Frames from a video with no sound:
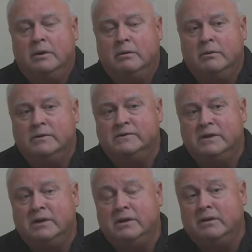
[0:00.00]
You
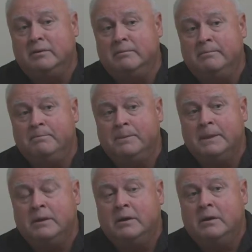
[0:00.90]
see,
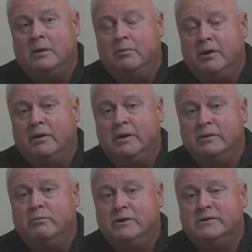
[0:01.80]
apparently
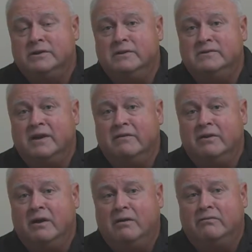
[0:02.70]
we just didn't save
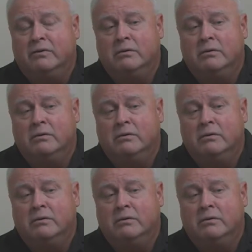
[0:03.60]
enough,